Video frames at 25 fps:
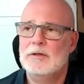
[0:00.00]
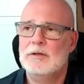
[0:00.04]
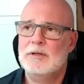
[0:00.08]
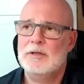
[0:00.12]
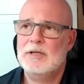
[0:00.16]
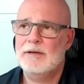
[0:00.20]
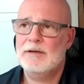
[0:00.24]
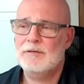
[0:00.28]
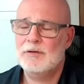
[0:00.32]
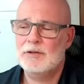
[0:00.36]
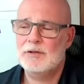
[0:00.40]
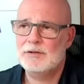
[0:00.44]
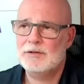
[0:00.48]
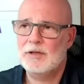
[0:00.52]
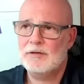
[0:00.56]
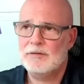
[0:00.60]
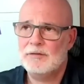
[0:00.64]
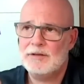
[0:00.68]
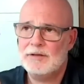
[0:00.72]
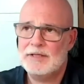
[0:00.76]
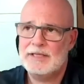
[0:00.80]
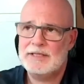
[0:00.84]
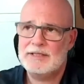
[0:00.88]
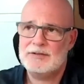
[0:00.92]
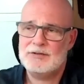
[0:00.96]
given that
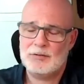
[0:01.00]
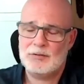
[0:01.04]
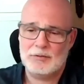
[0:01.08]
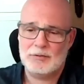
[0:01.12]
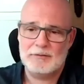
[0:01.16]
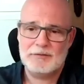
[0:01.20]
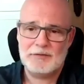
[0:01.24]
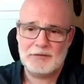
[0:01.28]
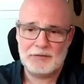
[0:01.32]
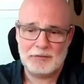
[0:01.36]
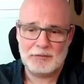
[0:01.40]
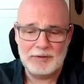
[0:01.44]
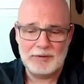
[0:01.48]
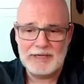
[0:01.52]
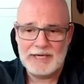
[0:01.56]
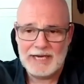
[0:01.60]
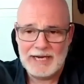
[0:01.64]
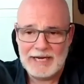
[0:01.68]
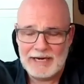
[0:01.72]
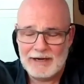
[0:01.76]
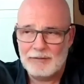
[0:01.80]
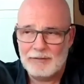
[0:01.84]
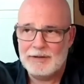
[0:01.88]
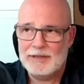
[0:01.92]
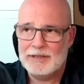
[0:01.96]
these sort of three
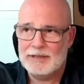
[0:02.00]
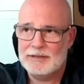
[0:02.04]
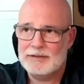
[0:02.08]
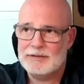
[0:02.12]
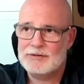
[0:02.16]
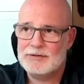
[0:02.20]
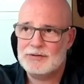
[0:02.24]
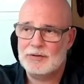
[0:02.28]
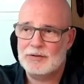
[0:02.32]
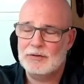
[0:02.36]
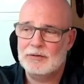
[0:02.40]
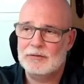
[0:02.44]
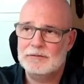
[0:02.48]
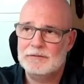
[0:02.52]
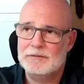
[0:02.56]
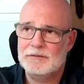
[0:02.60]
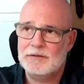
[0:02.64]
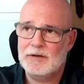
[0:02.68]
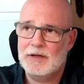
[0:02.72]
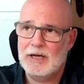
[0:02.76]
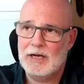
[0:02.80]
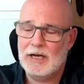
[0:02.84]
areas of